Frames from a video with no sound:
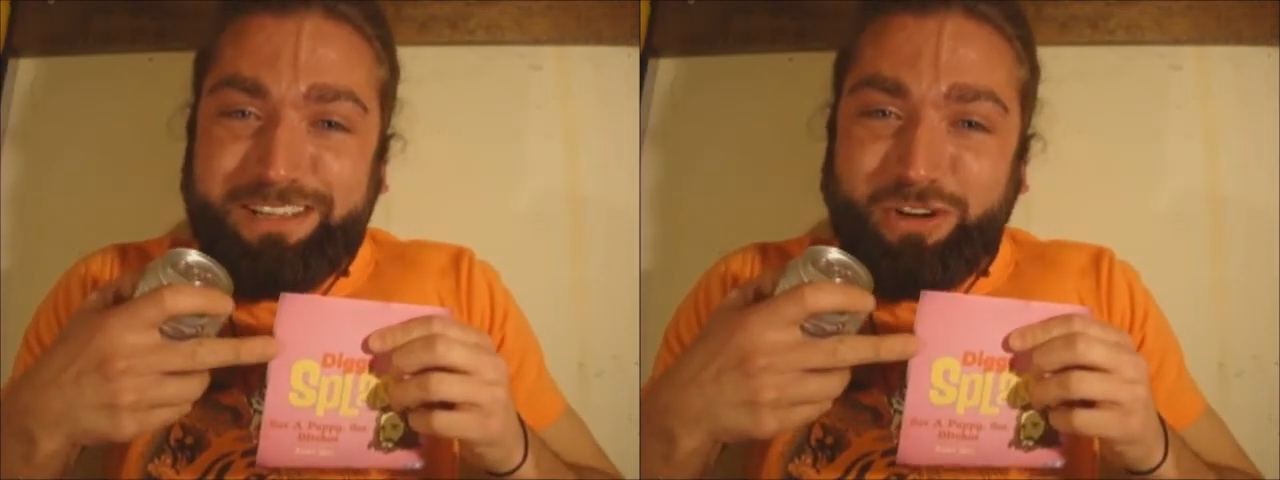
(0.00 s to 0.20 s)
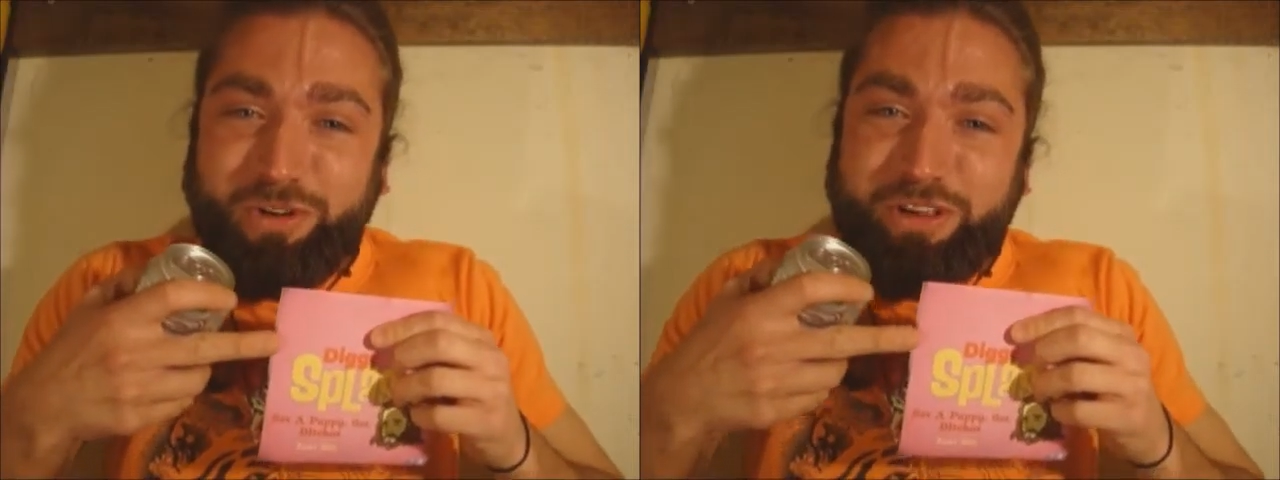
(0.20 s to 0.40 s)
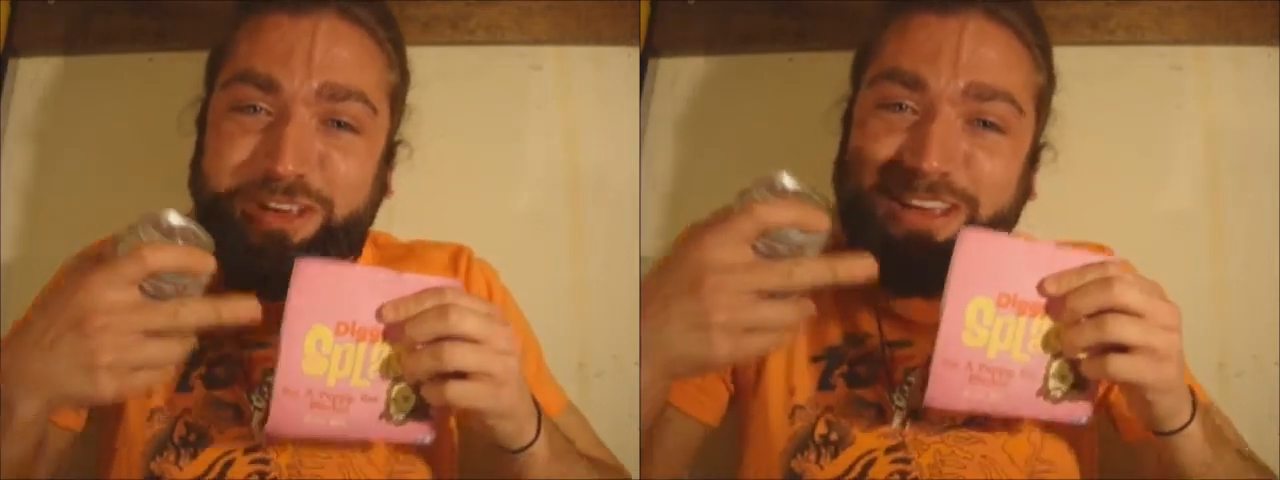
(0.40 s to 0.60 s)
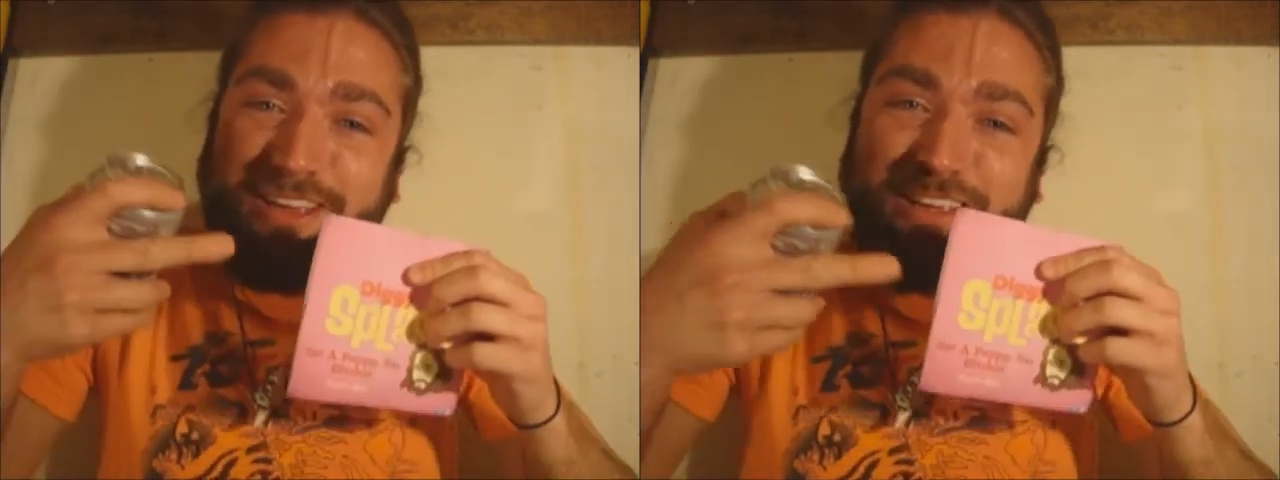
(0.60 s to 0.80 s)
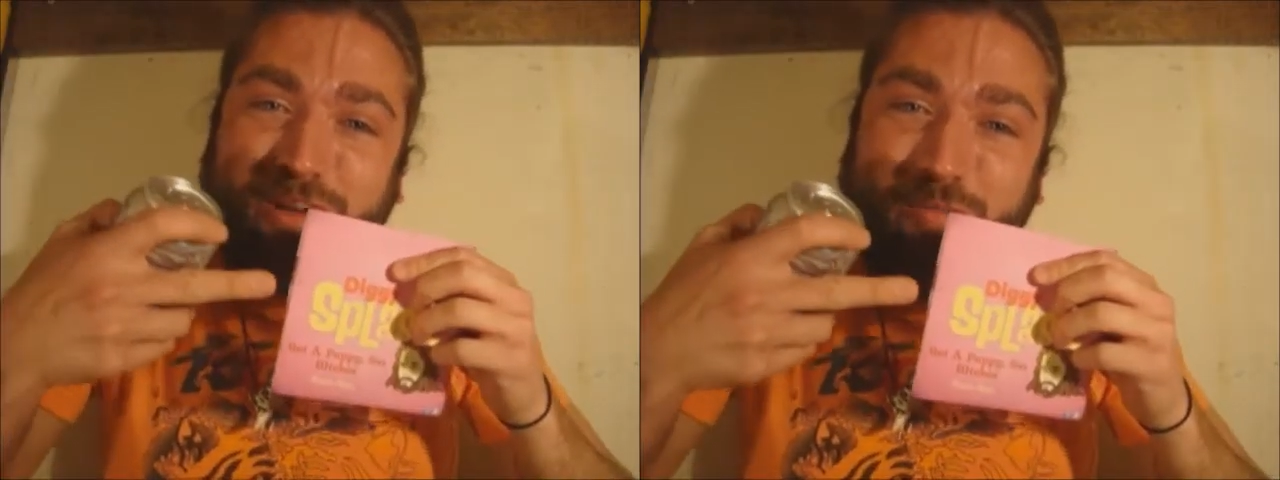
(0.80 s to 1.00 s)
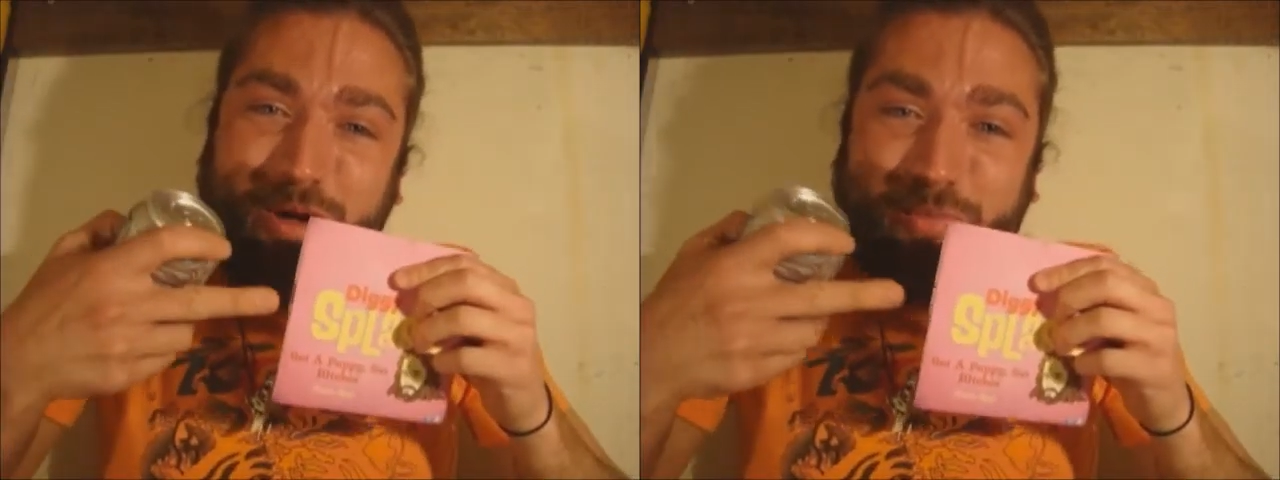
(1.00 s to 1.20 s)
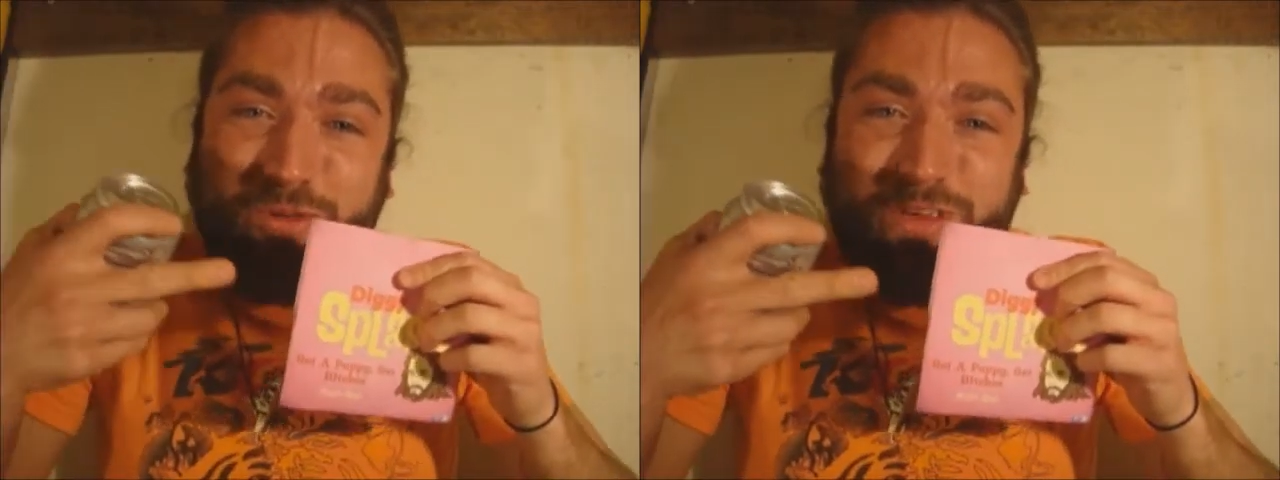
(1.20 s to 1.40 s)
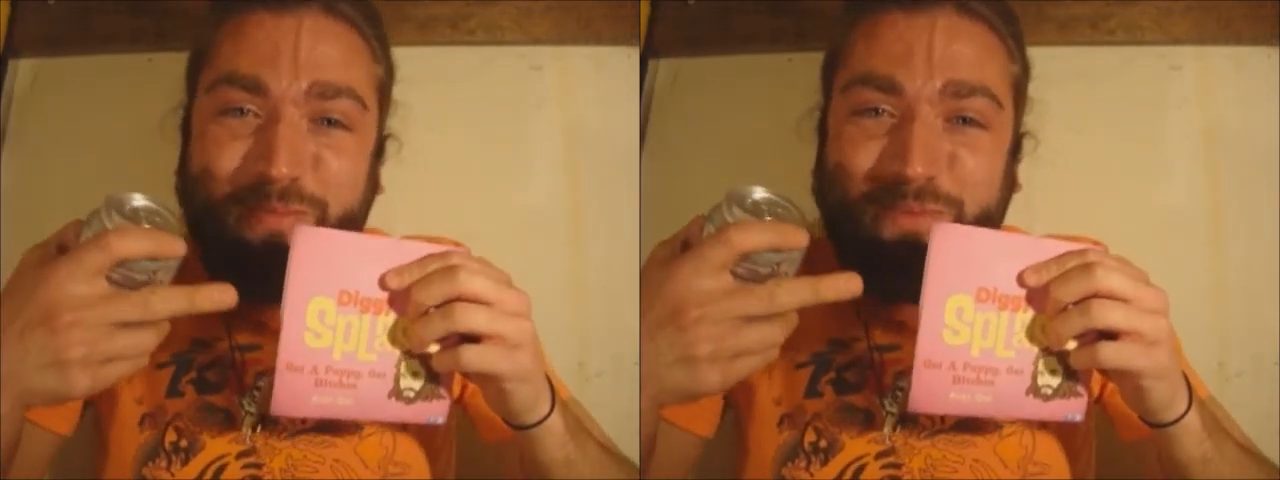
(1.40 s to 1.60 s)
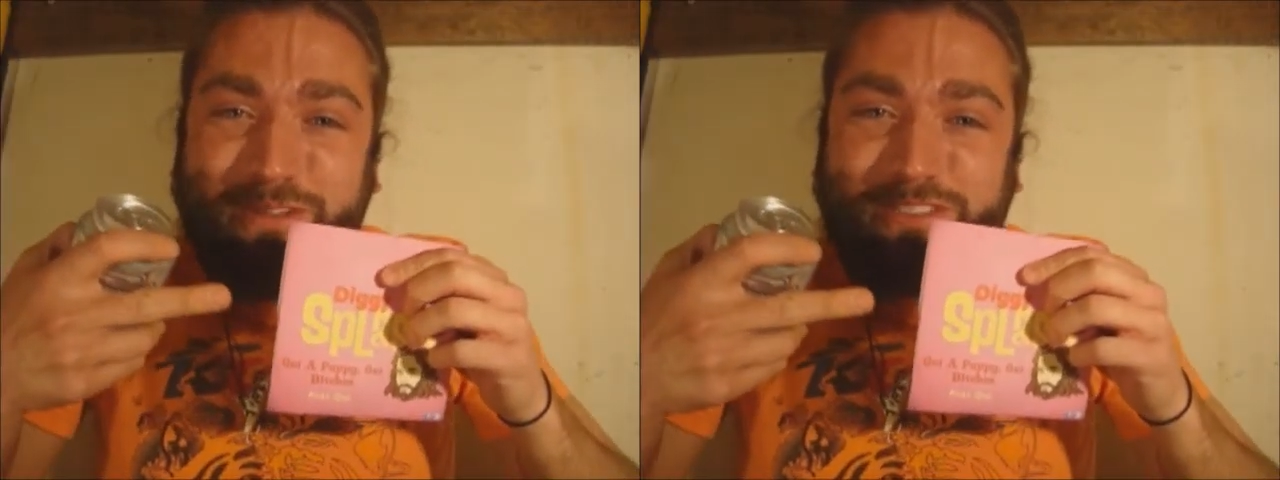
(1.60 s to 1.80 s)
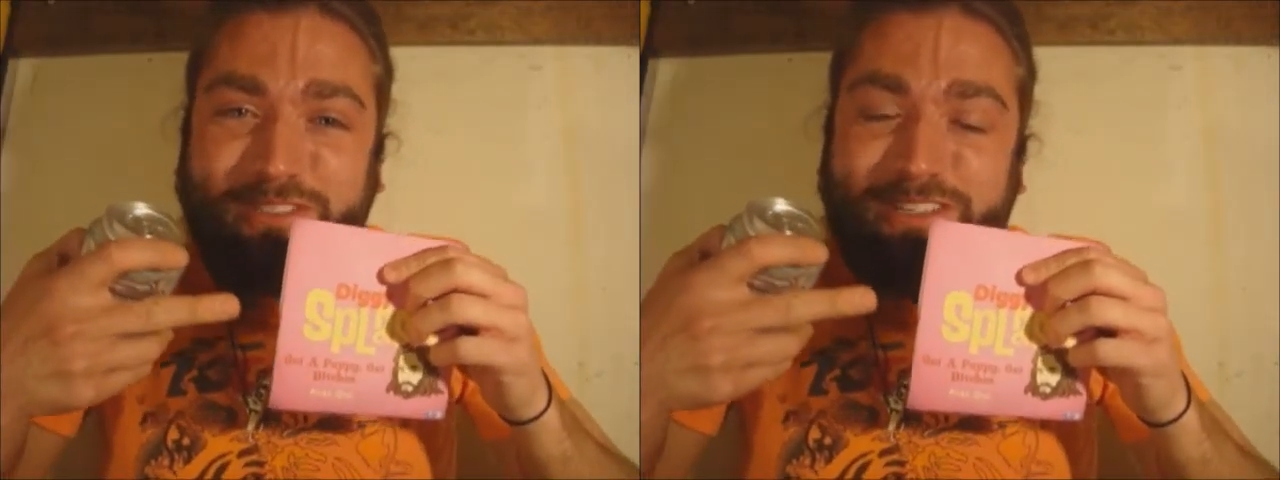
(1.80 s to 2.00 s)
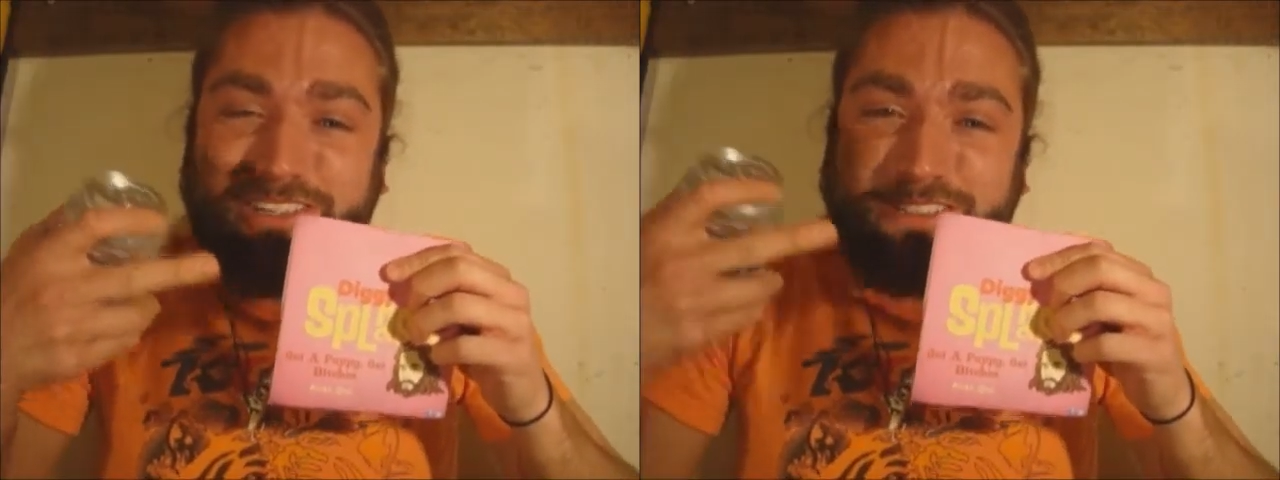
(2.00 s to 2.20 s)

called Get a Puppy, Get Bitches.